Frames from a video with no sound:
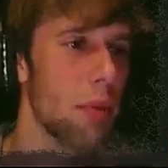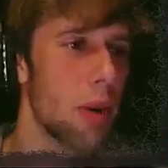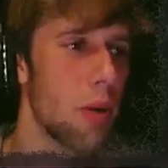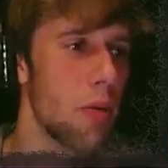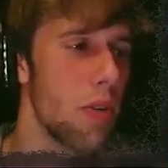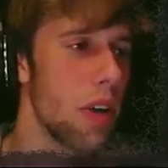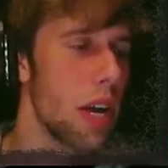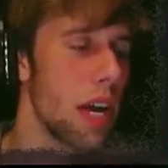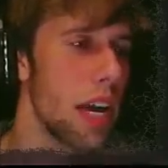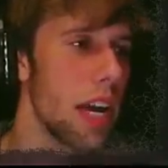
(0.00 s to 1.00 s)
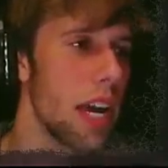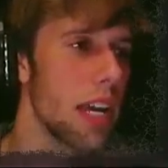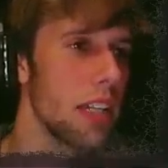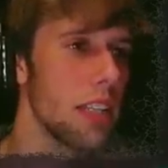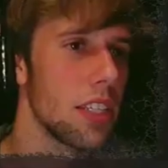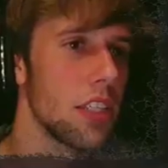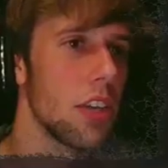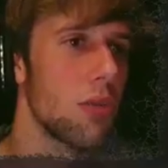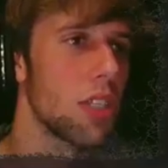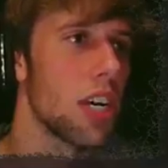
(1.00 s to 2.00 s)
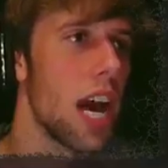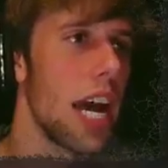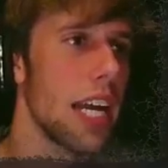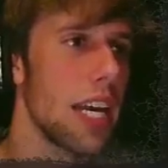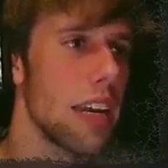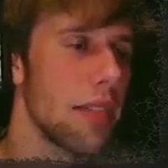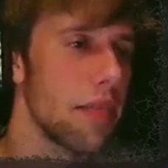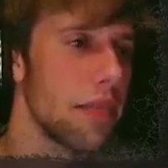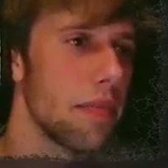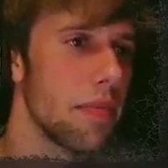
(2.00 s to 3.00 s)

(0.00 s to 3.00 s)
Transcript: I'm a pro, and there's no denying it.